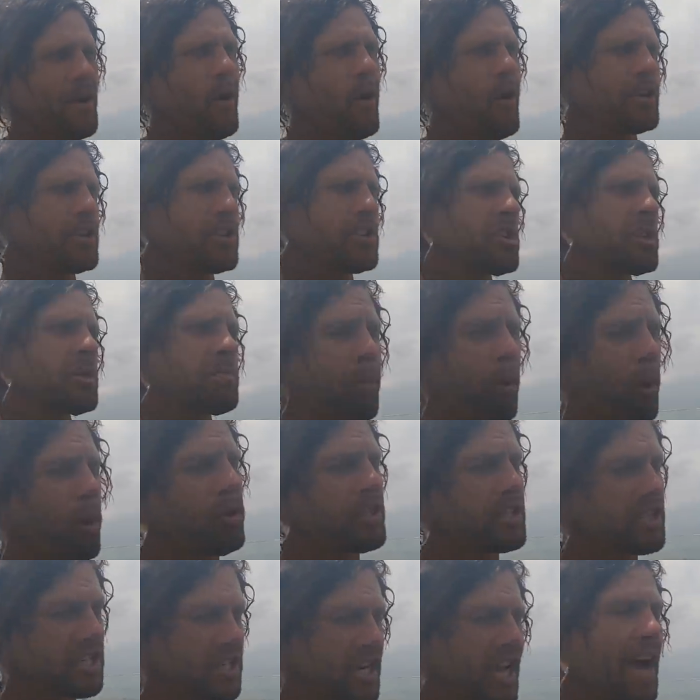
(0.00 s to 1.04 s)
Or you just
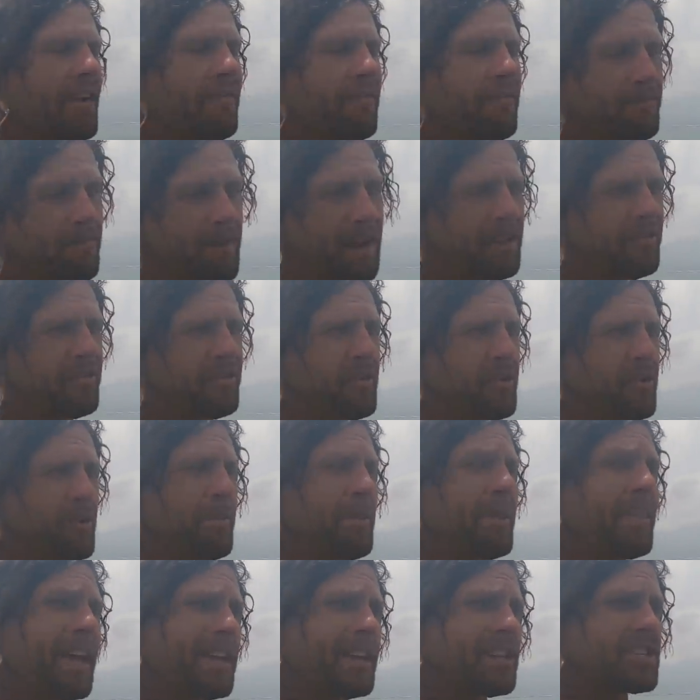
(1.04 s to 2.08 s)
pull the shaft back through
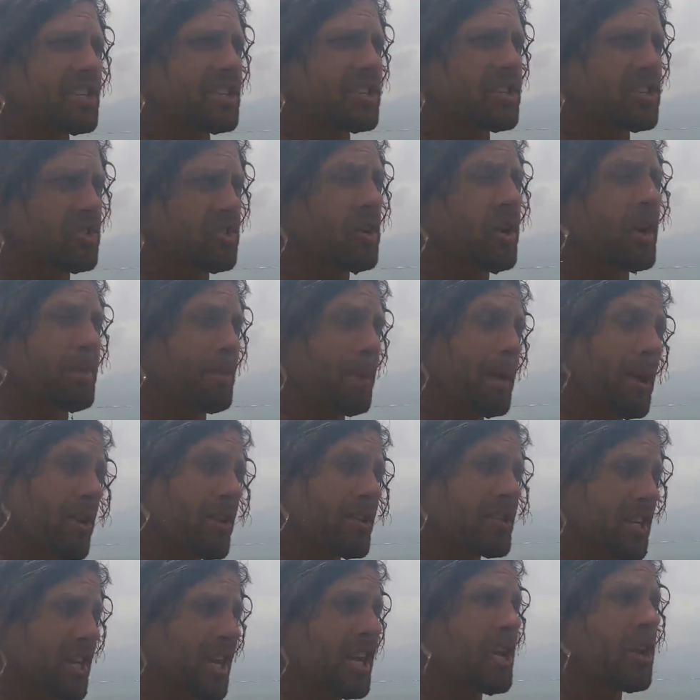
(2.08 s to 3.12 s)
it. But that is a trick,
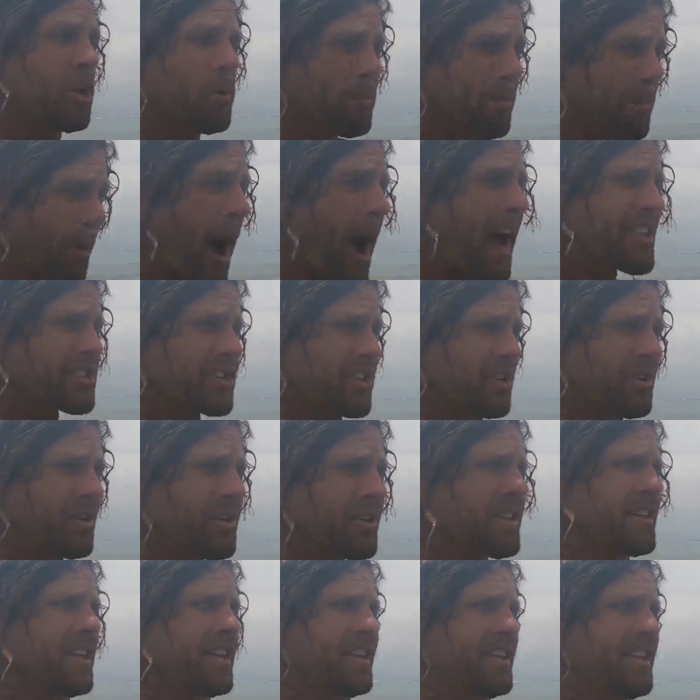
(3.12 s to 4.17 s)
because he could bite you,
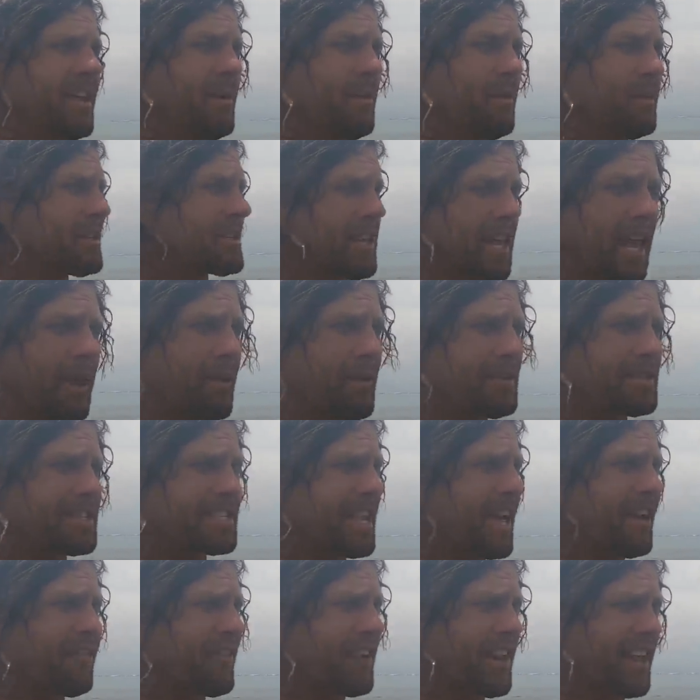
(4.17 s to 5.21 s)
couldn't he? He was
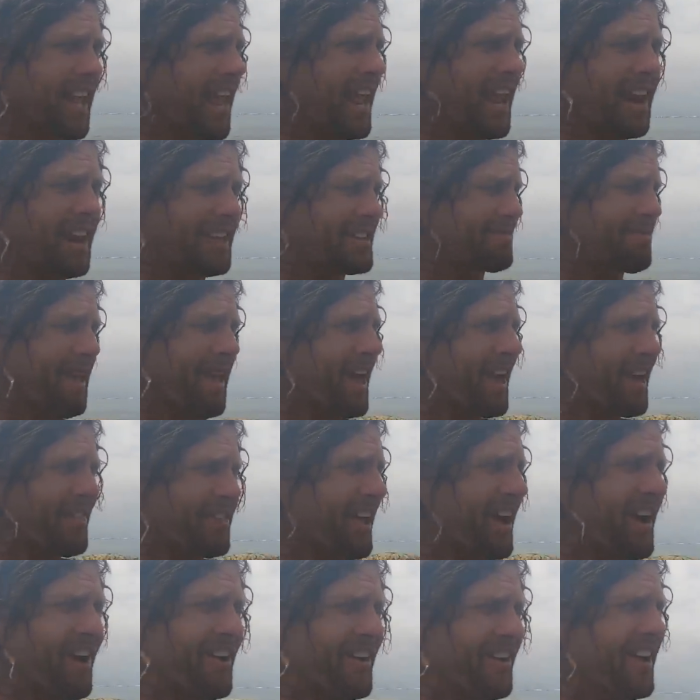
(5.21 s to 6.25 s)
definitely out of his
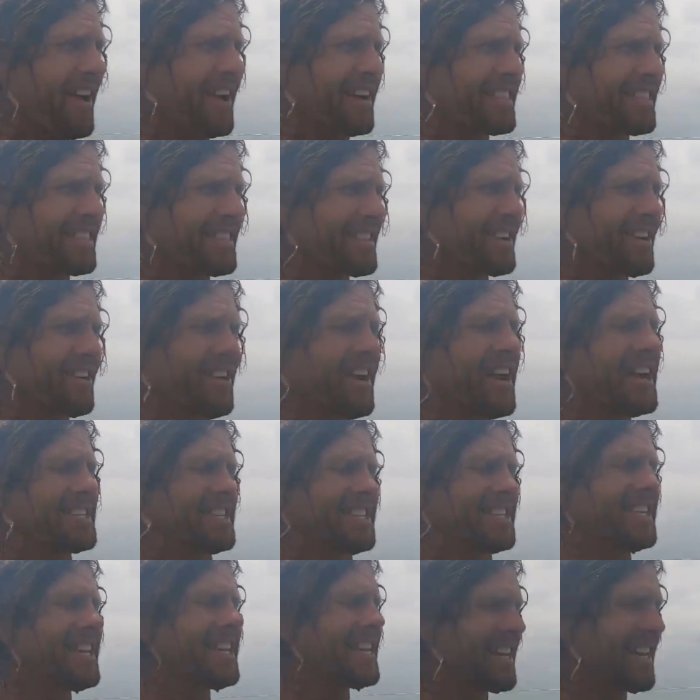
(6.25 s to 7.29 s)
mouth going like
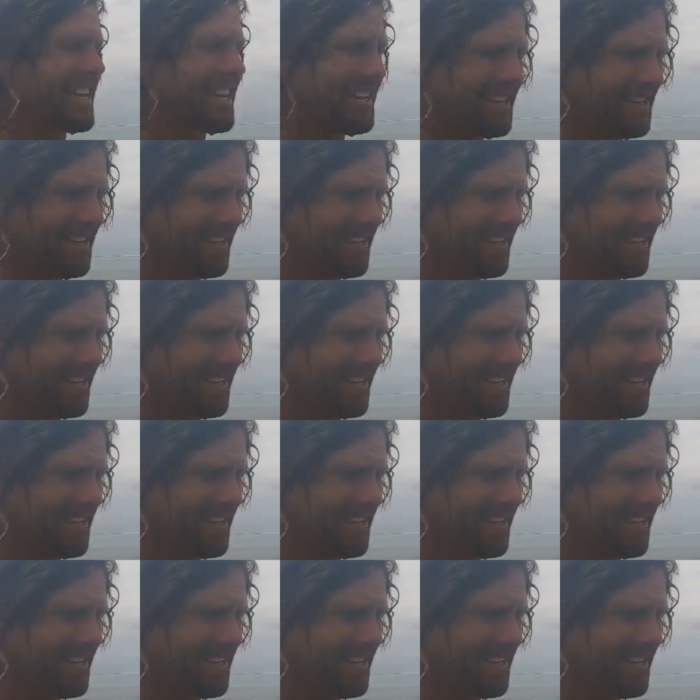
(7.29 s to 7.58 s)
crazy, didn't he?